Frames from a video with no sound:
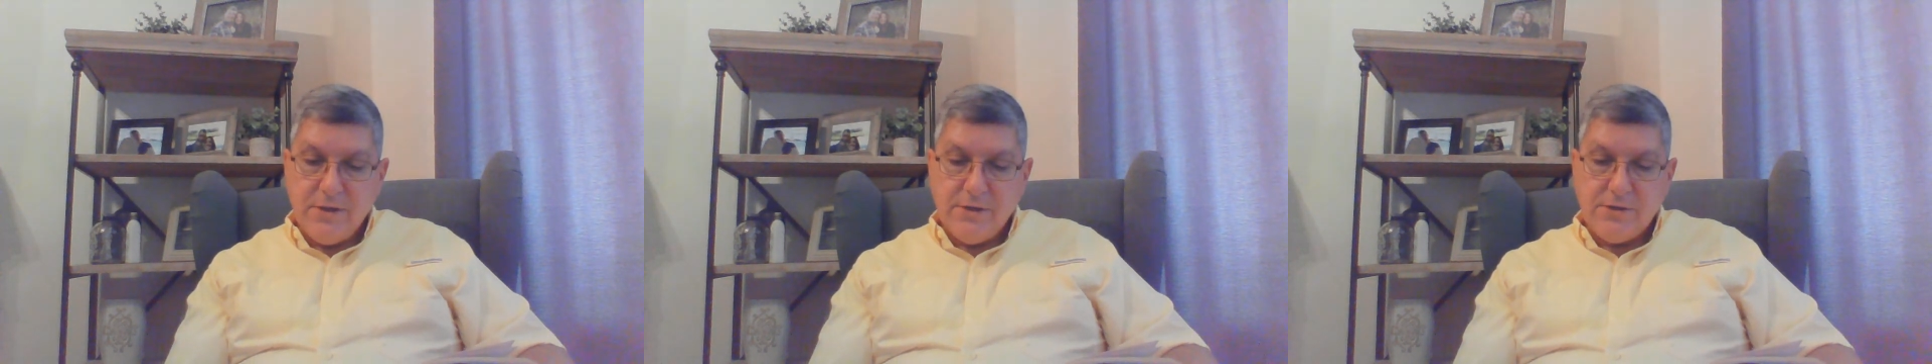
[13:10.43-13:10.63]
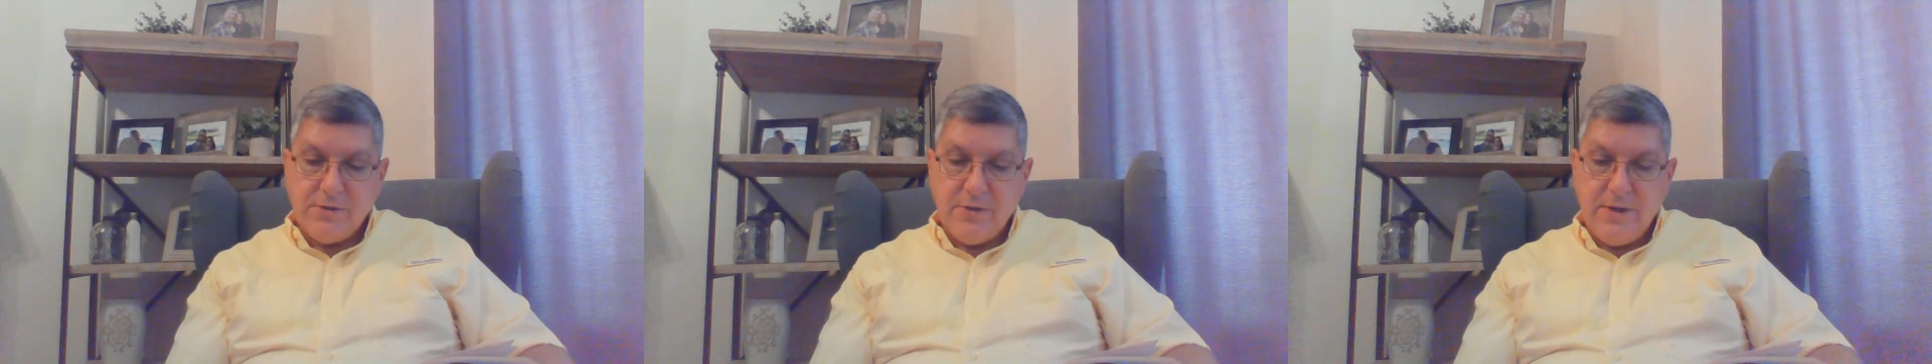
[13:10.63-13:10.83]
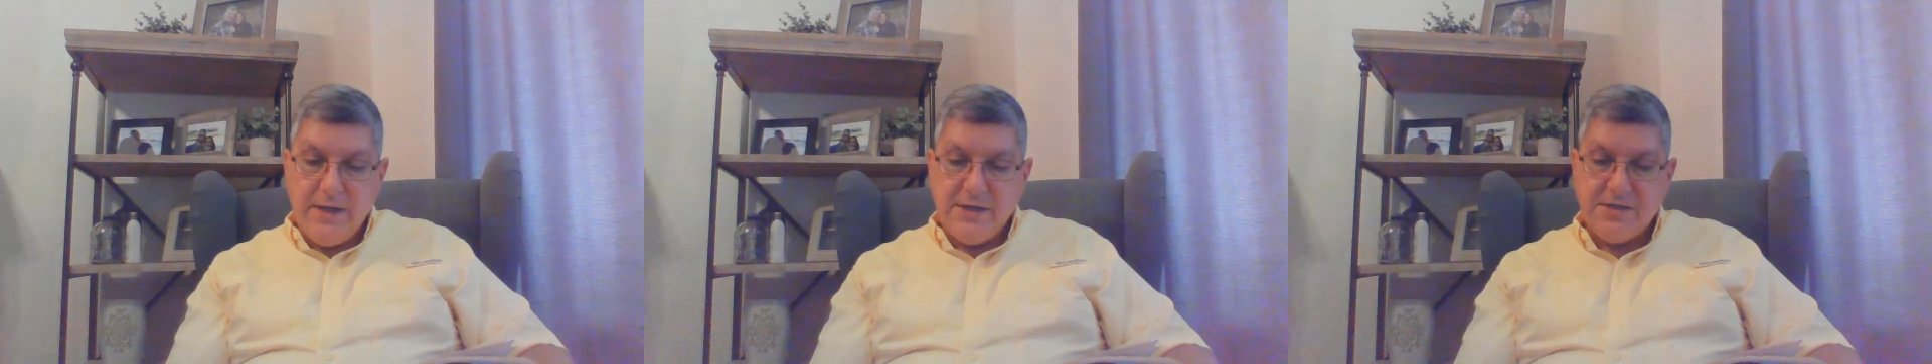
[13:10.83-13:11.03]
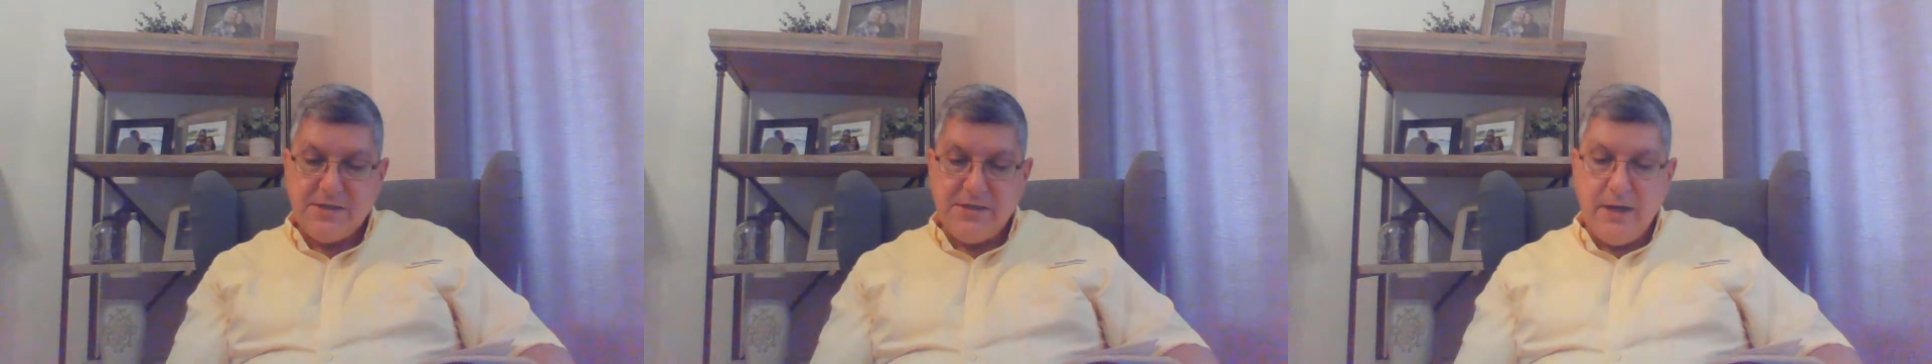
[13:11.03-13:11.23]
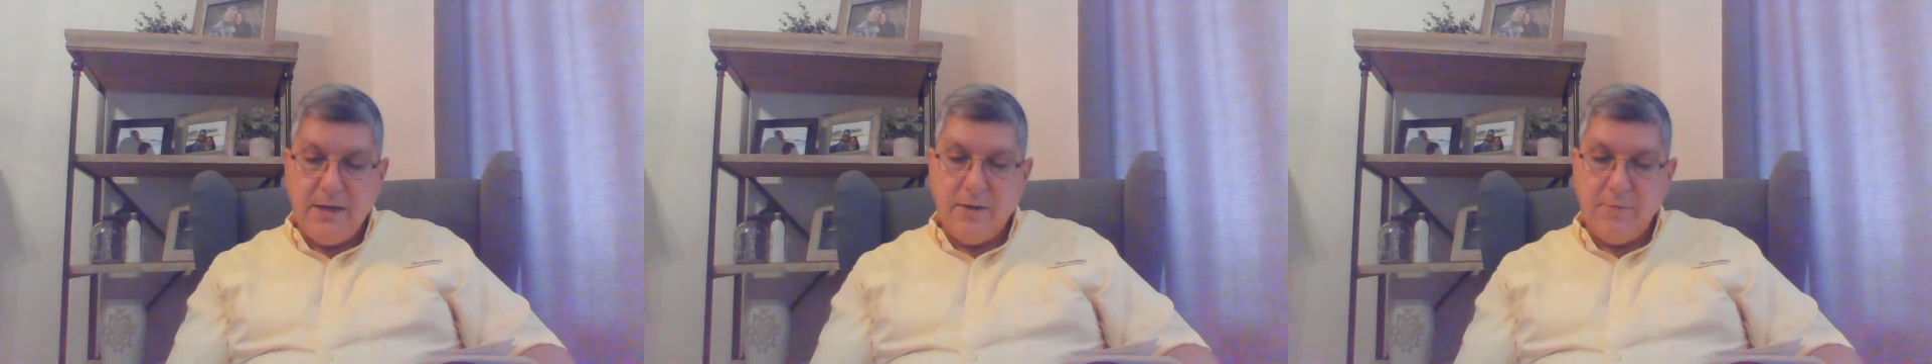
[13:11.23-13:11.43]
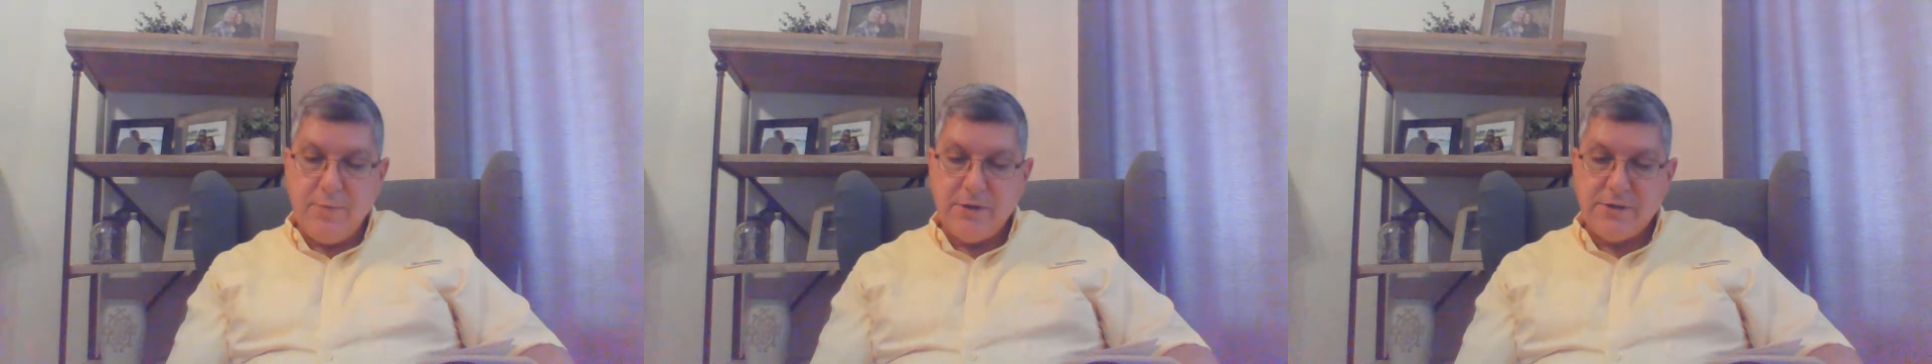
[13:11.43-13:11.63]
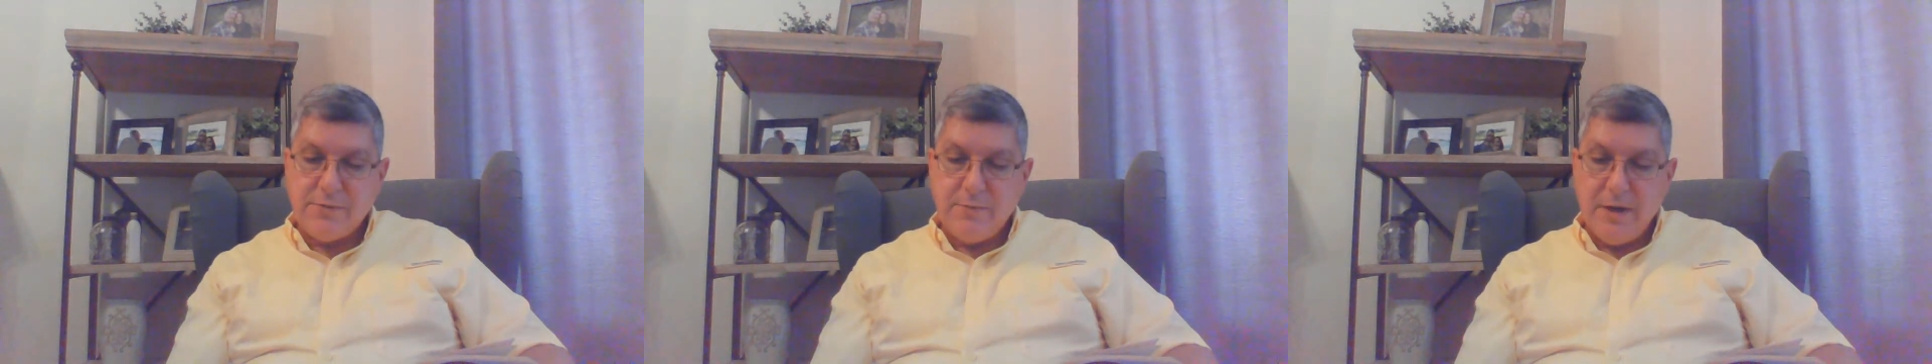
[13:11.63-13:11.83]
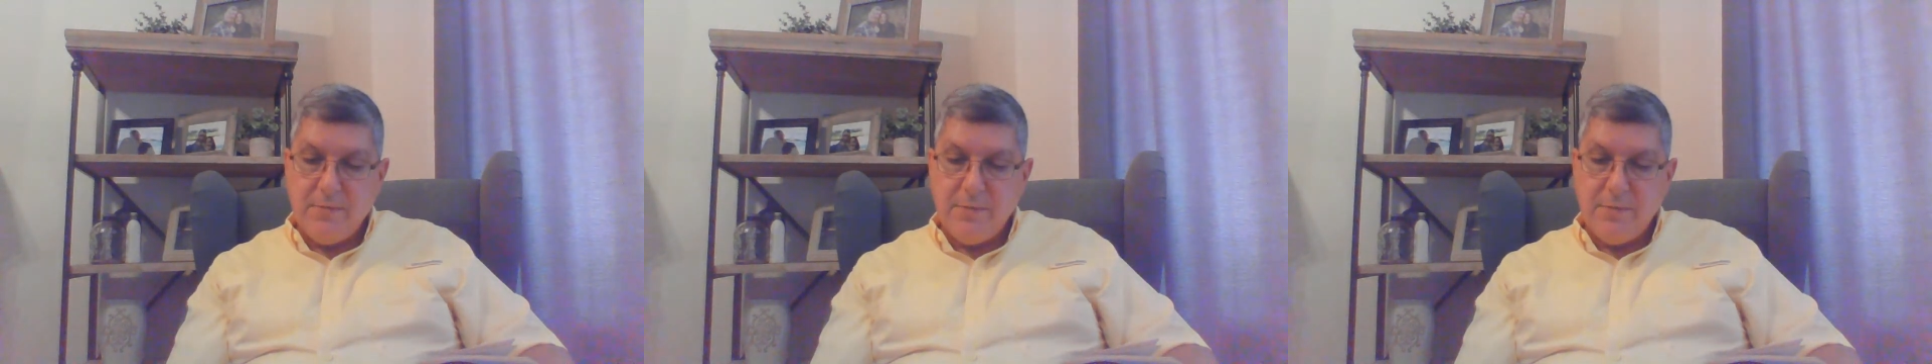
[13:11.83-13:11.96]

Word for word: so he could steal a bunch of my